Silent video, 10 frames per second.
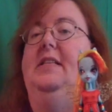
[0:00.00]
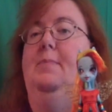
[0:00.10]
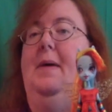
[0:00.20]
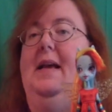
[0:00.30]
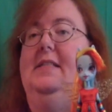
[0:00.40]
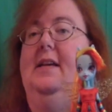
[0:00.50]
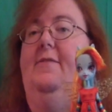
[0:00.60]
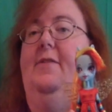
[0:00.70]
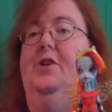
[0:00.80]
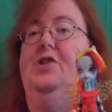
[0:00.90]
is a
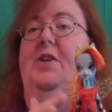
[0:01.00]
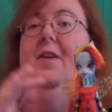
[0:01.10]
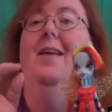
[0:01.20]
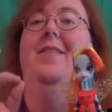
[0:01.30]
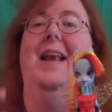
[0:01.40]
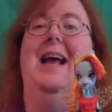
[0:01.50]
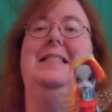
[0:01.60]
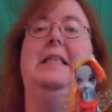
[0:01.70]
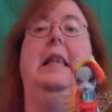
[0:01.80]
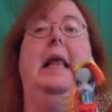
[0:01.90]
basic version that
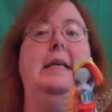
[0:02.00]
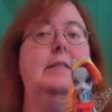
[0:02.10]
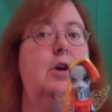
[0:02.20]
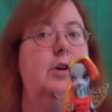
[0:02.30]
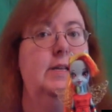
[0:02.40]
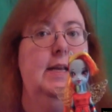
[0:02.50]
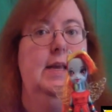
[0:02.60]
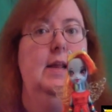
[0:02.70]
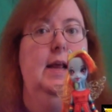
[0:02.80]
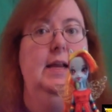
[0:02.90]
has less
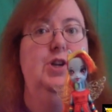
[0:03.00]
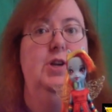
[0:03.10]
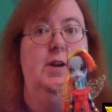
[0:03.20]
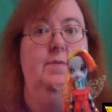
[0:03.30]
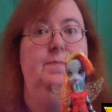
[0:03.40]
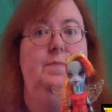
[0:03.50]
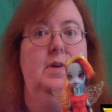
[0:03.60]
articulation,